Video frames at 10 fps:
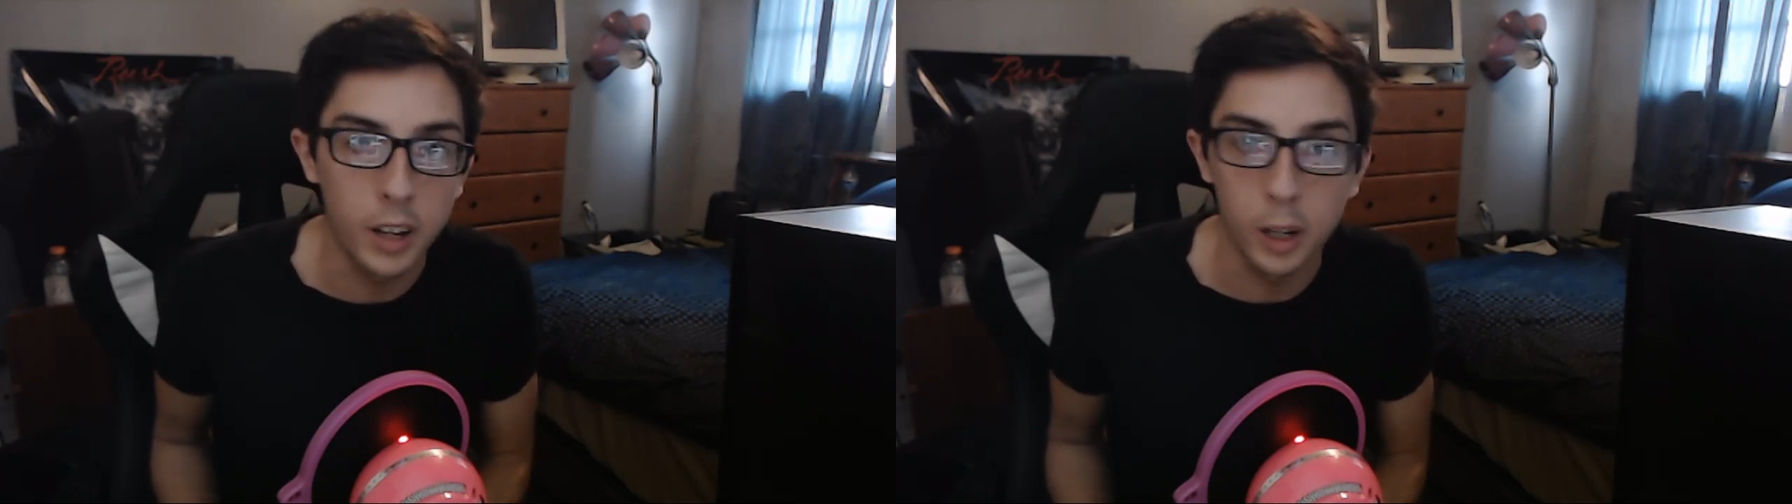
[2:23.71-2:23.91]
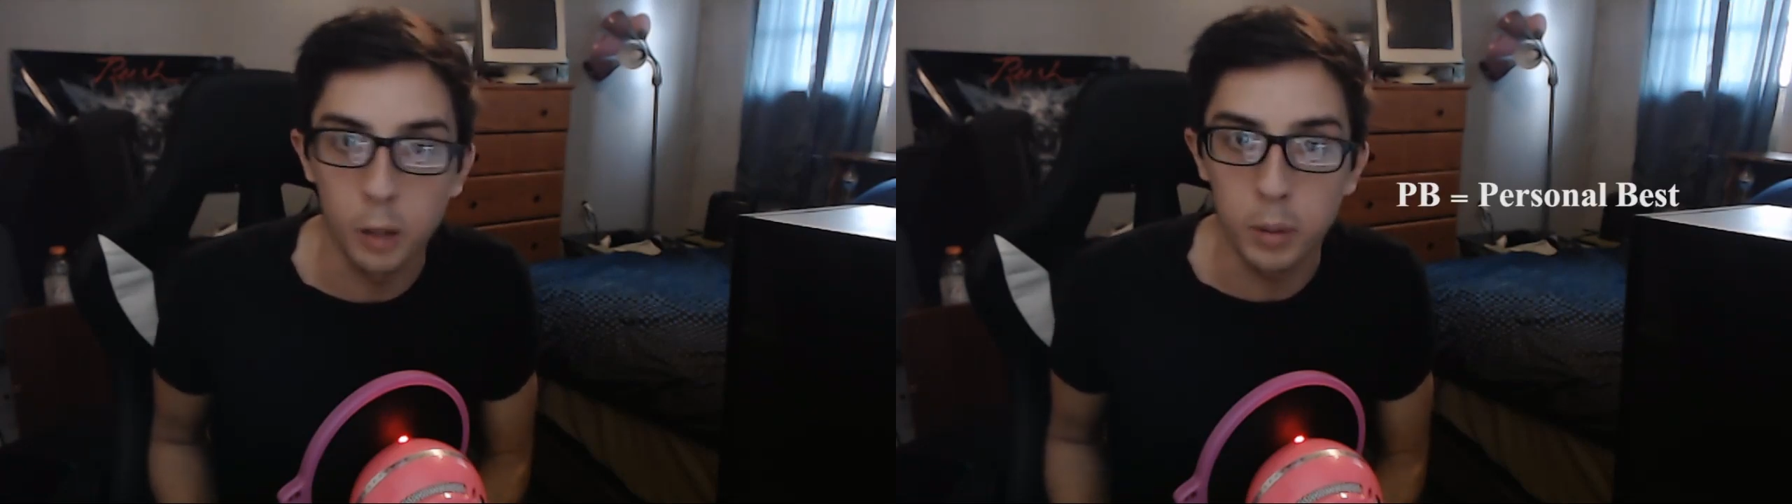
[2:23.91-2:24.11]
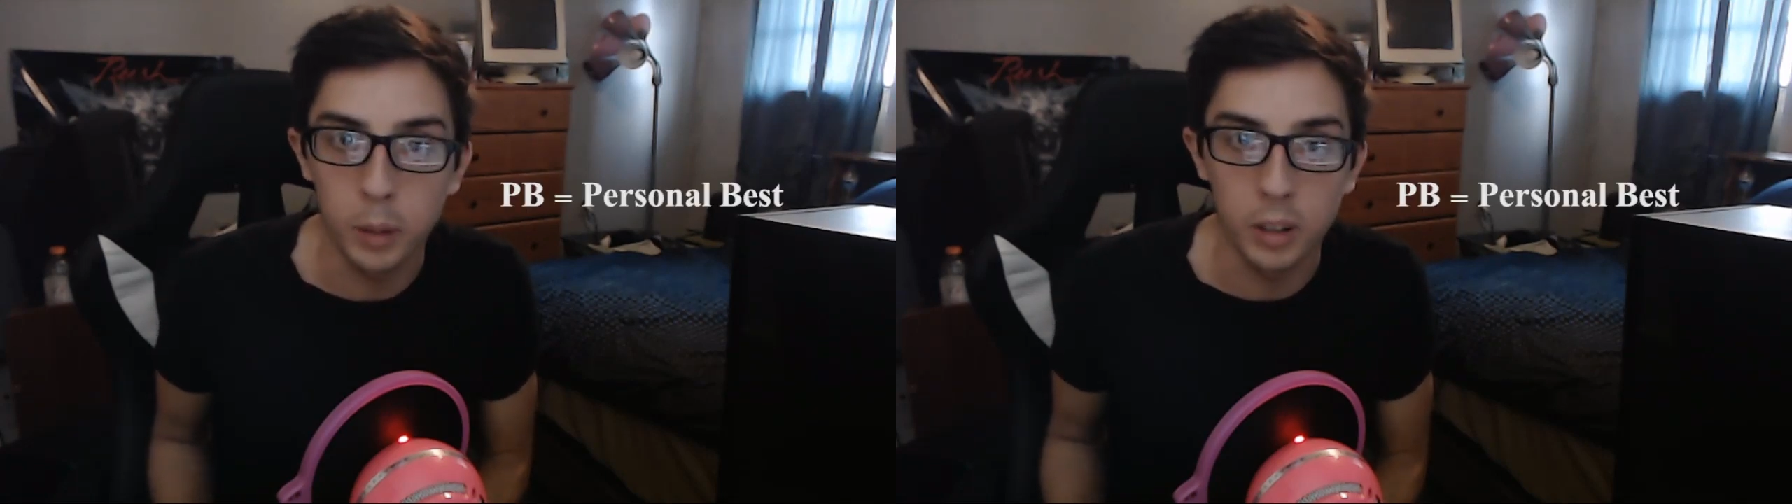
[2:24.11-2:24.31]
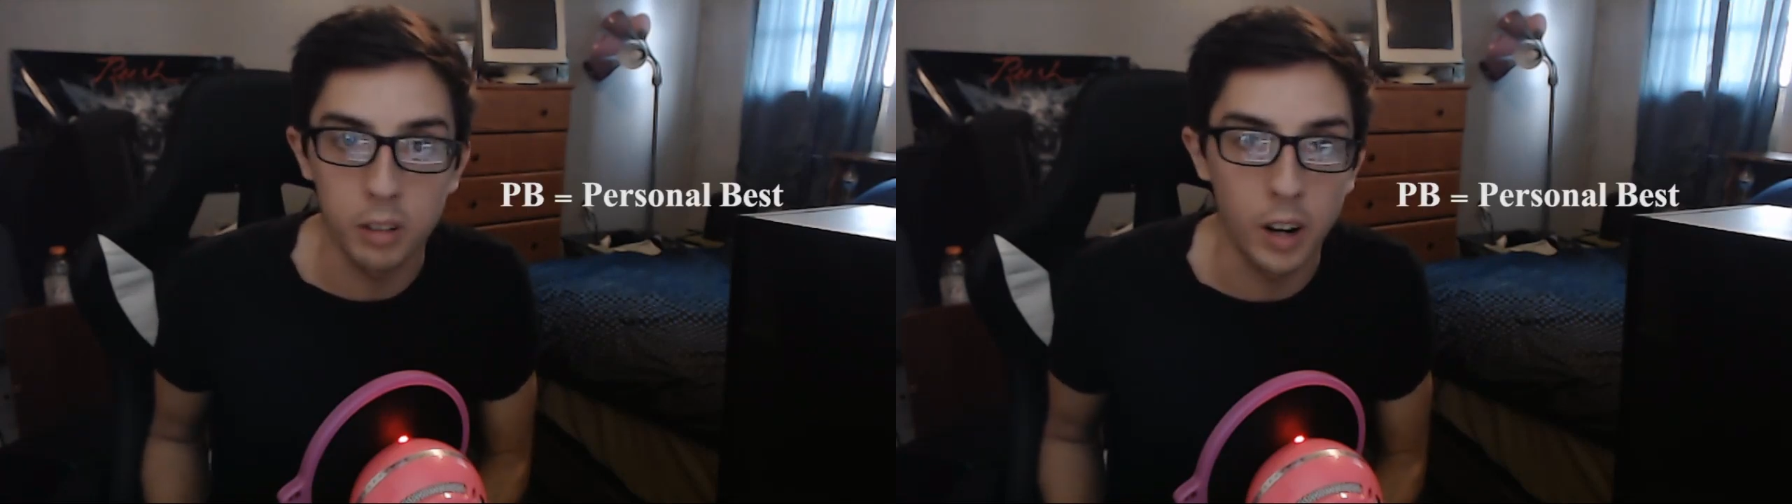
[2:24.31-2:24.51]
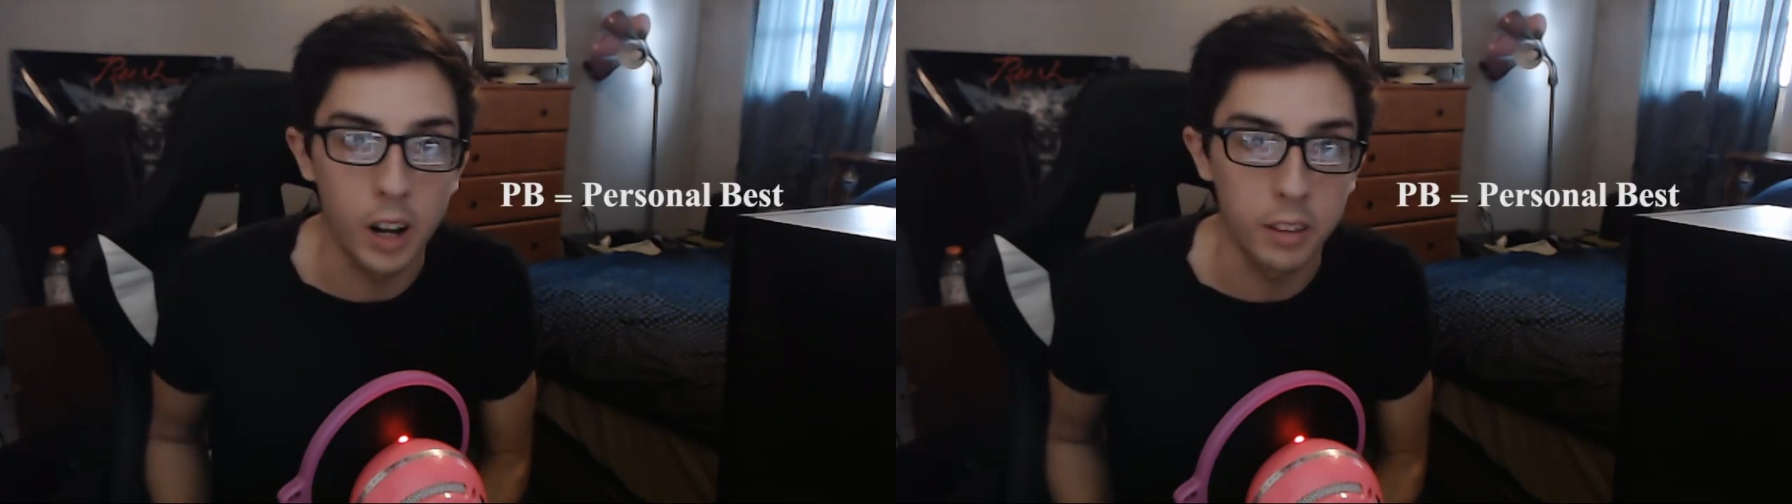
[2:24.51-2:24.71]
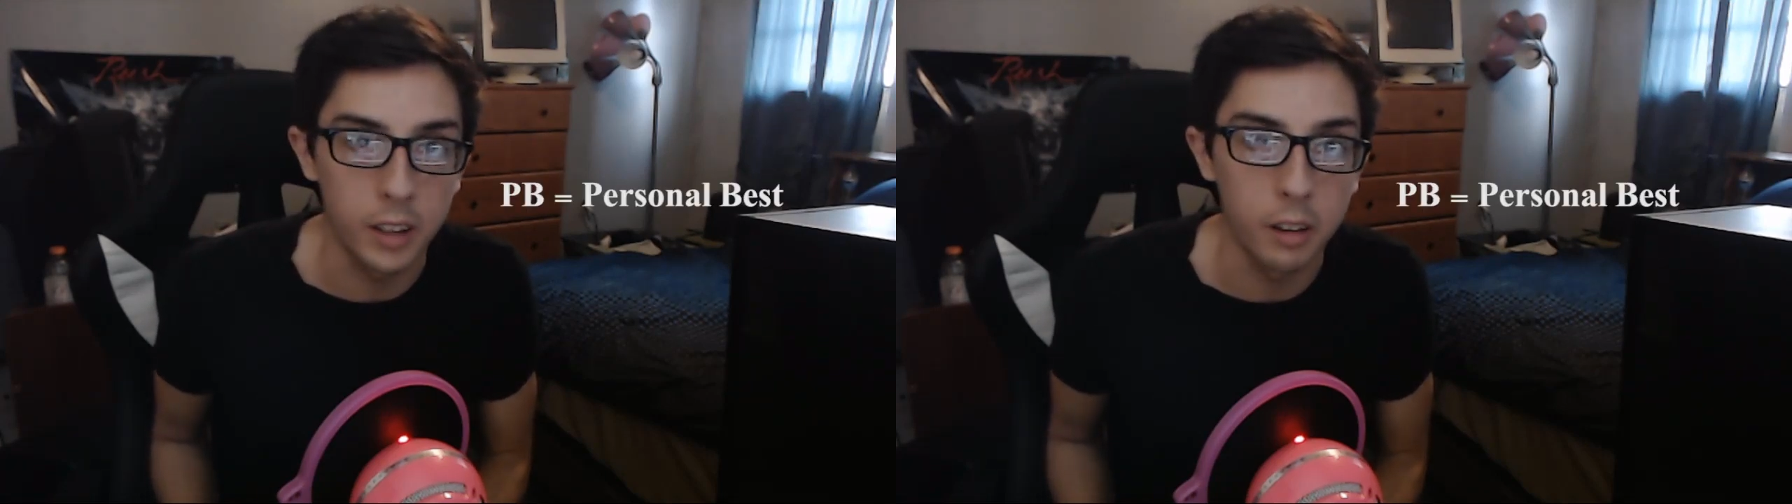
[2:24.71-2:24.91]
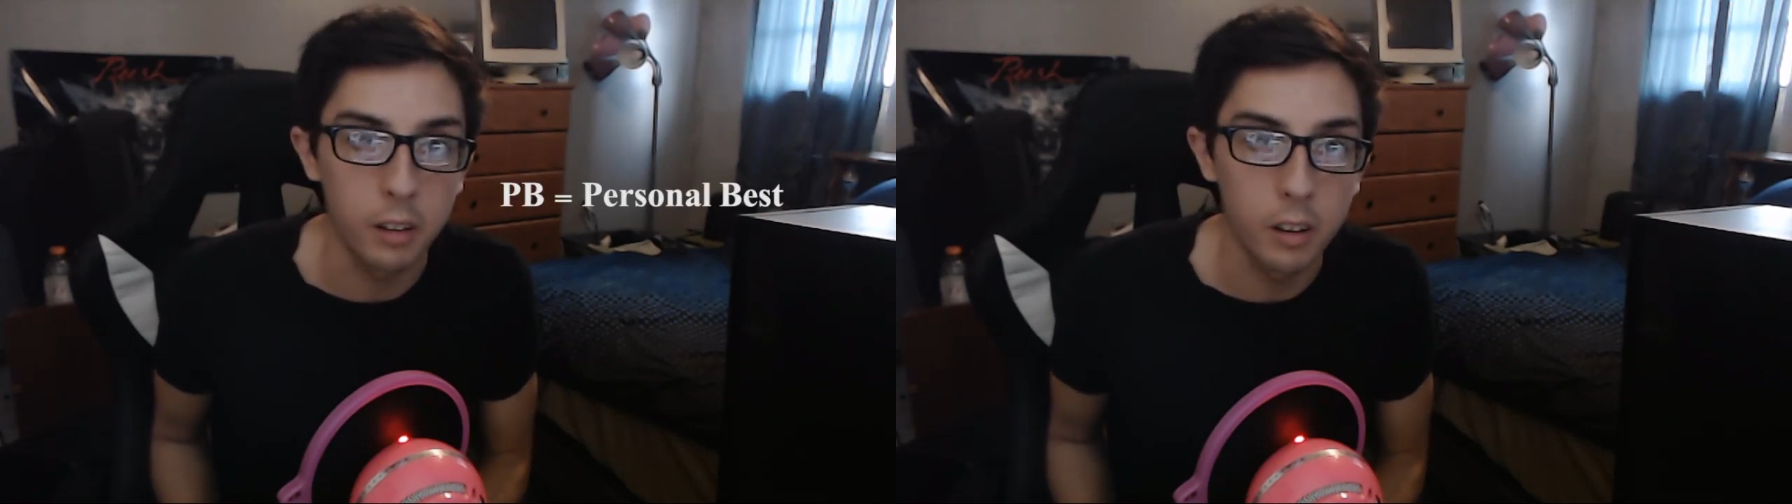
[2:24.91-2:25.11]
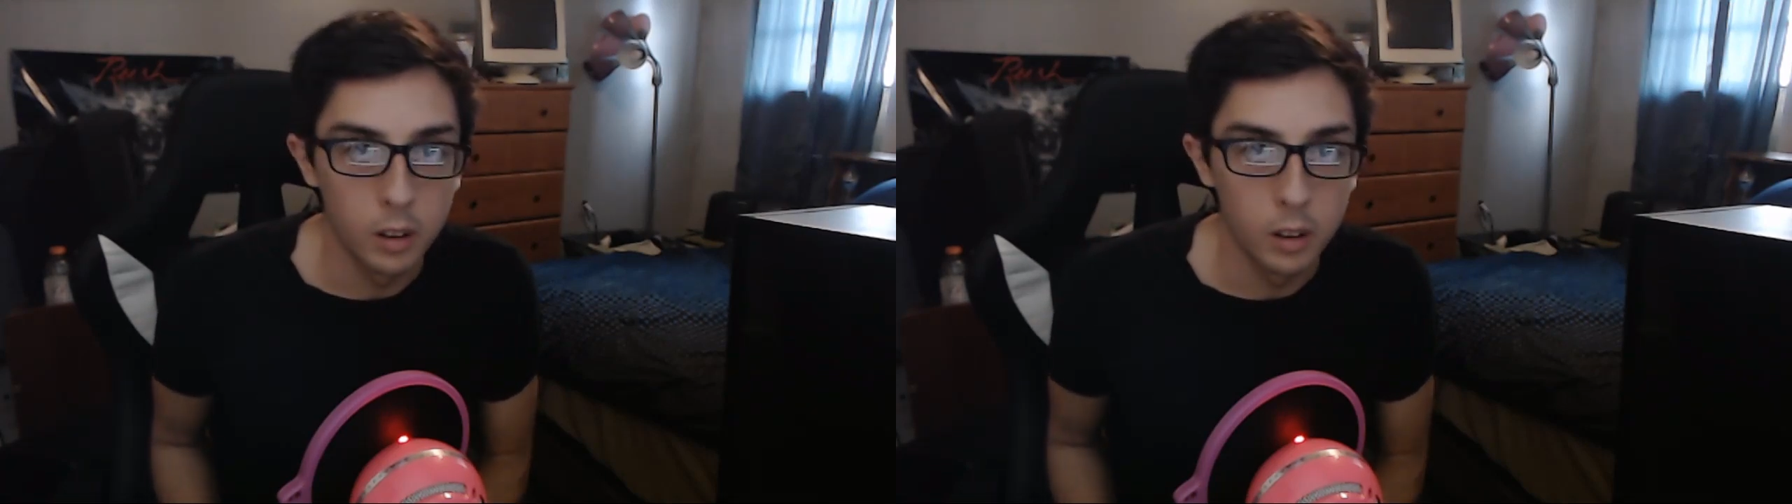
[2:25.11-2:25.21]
getting PBs right out of the gate.